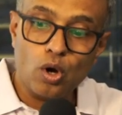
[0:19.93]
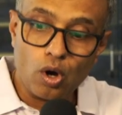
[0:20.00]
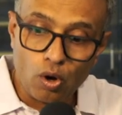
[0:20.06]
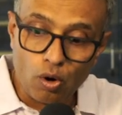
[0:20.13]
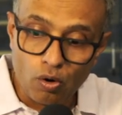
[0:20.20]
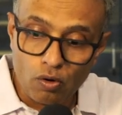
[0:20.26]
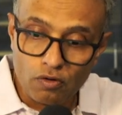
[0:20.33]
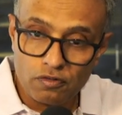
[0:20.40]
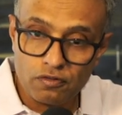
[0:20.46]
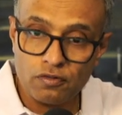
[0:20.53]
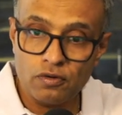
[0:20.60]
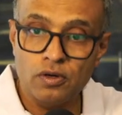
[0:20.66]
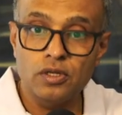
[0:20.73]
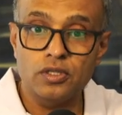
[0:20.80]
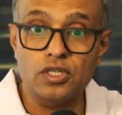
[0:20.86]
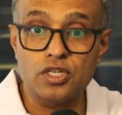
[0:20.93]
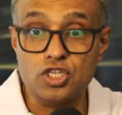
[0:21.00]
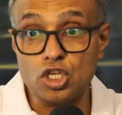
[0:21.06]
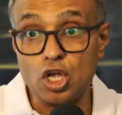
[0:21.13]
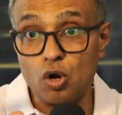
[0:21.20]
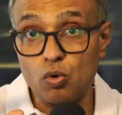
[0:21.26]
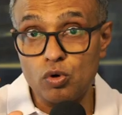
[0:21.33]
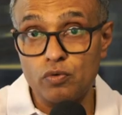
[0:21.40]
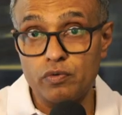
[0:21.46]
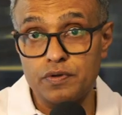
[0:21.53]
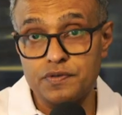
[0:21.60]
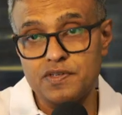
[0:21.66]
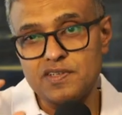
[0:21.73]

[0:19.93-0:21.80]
of the sound waves,